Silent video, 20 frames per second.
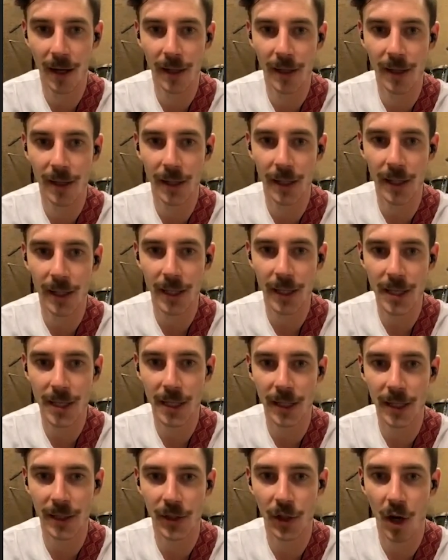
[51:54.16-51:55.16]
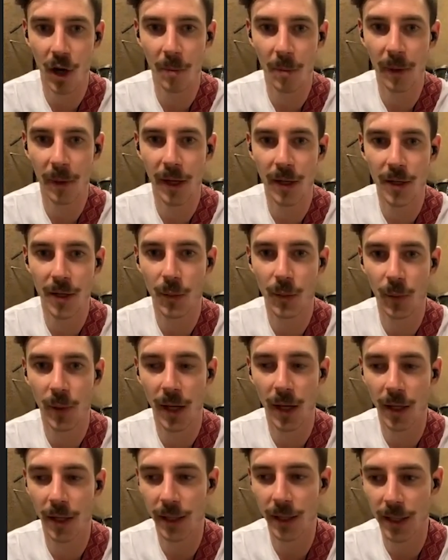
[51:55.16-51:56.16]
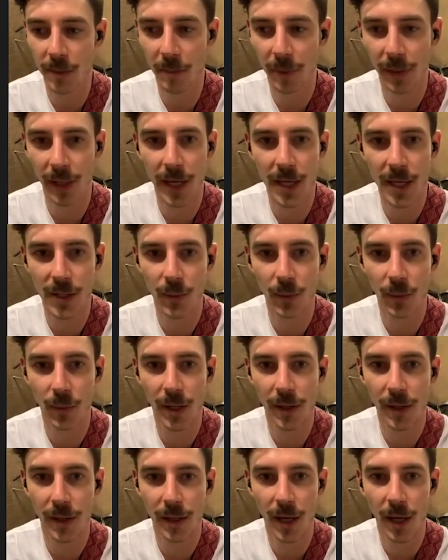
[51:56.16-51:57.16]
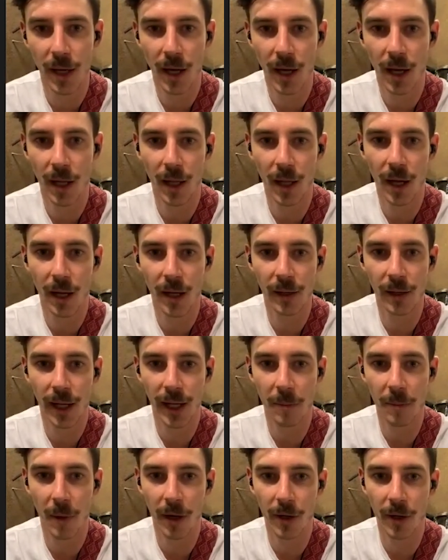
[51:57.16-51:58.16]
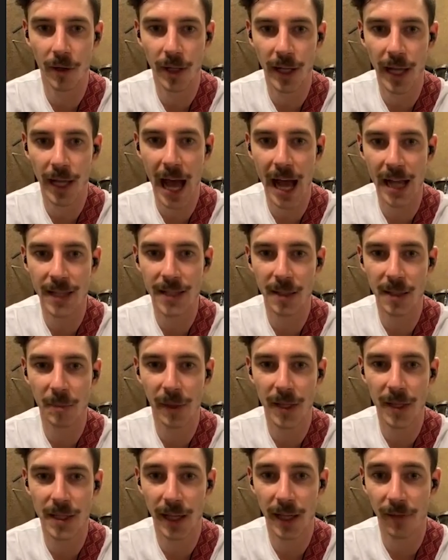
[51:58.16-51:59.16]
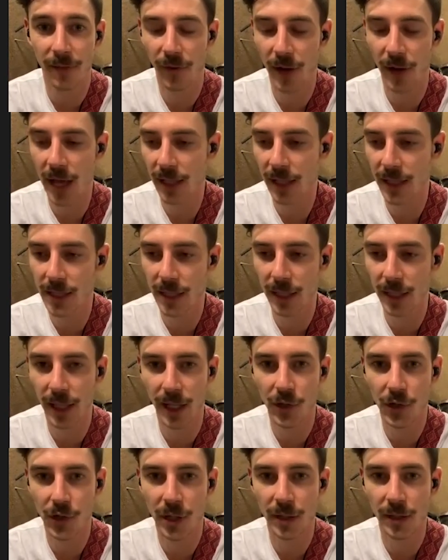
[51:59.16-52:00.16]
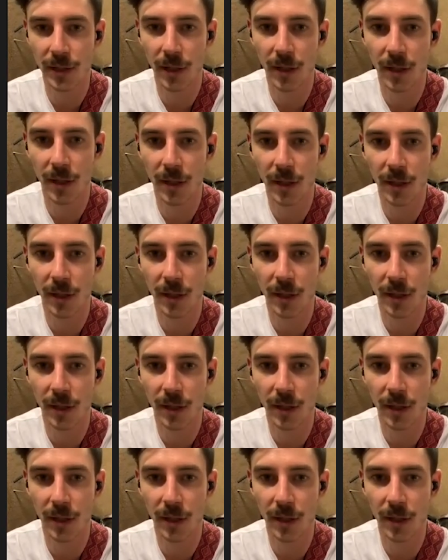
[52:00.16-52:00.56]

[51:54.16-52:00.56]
He's a guitar player as well, and he plays with a lot of like modern cats. He plays like fretless electric guitar.